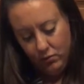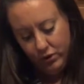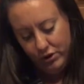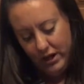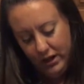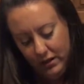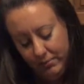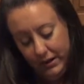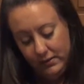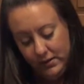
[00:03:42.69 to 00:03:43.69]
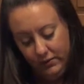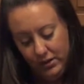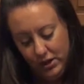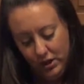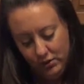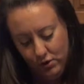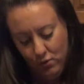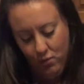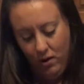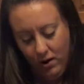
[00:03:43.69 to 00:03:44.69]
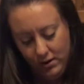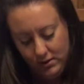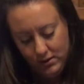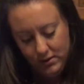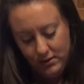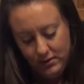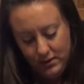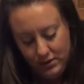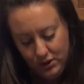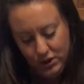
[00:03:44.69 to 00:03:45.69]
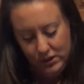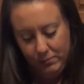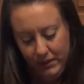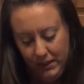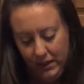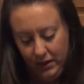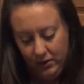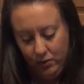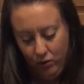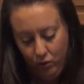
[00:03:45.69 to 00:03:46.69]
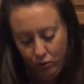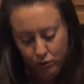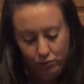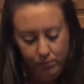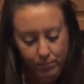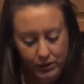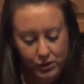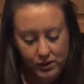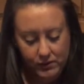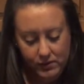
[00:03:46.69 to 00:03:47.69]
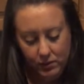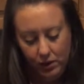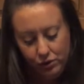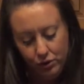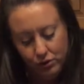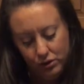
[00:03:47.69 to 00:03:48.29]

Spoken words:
when you're taking a bite of ceviche, you don't want to just be eating whole bunches of cilantro.